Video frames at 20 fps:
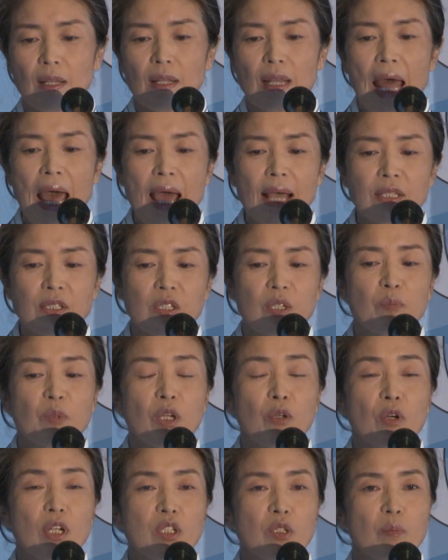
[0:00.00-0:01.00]
Lax
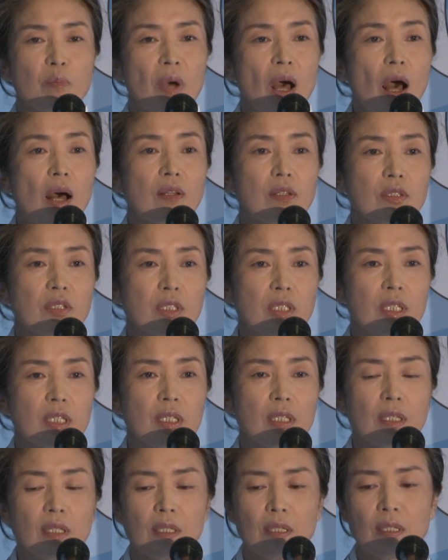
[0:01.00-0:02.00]
immigration
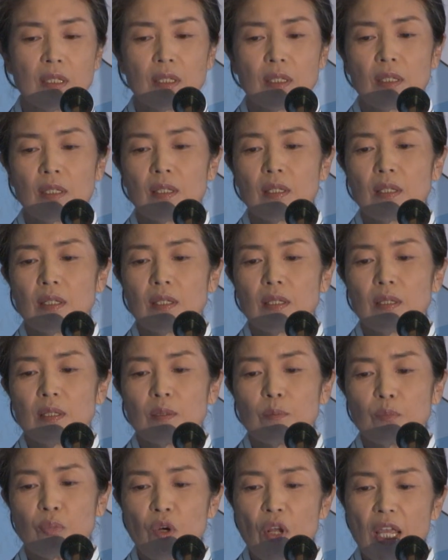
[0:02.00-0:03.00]
policy,
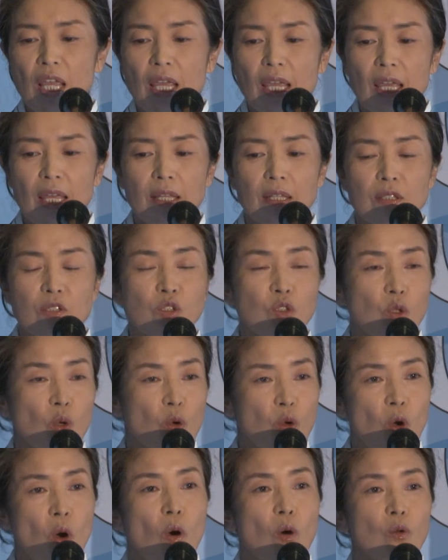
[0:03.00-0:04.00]
bringing in
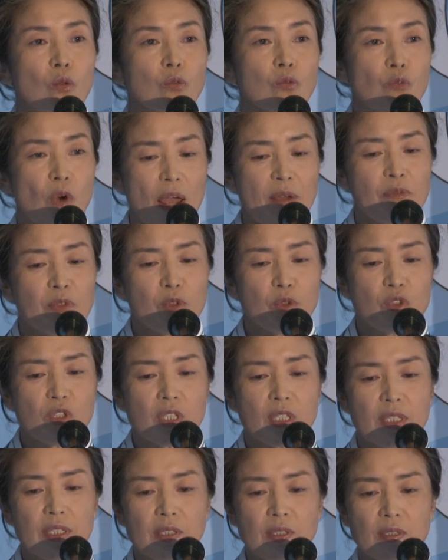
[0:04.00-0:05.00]
so-called
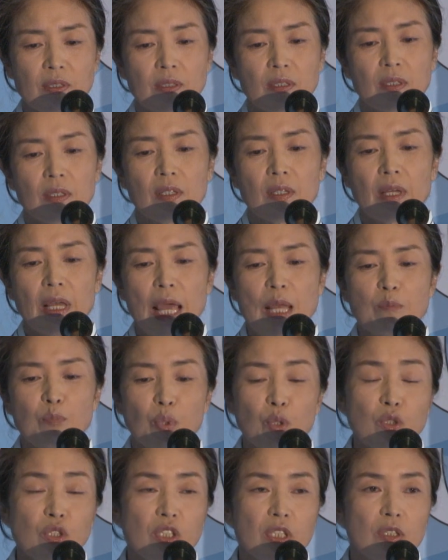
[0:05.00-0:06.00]
refugees, and
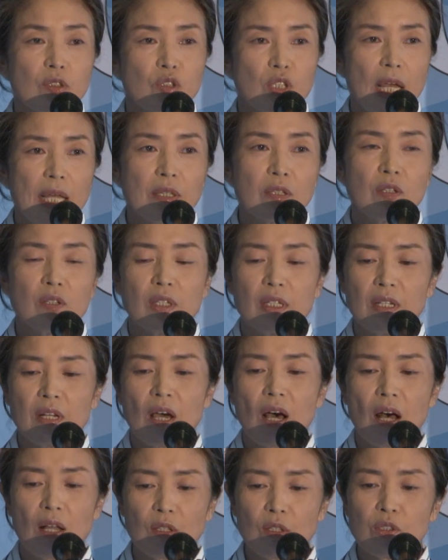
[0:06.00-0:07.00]
pushing gender
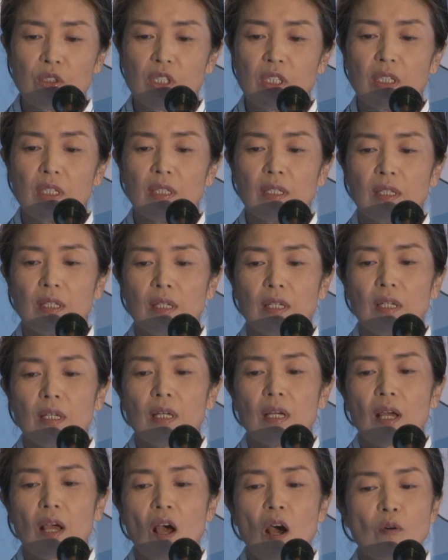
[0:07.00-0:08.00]
ideology,
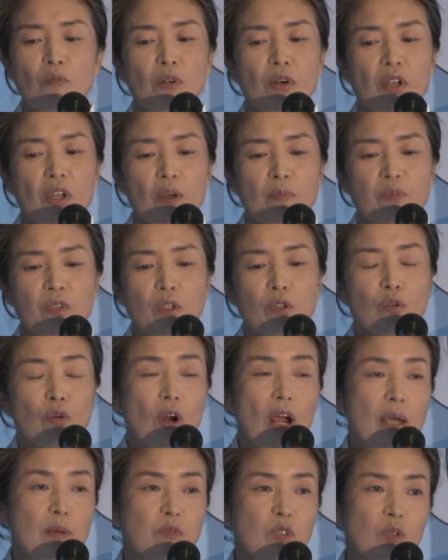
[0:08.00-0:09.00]
covering up the
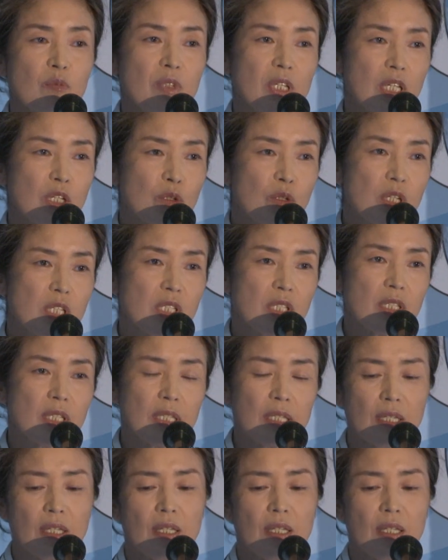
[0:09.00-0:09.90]
crimes of increasing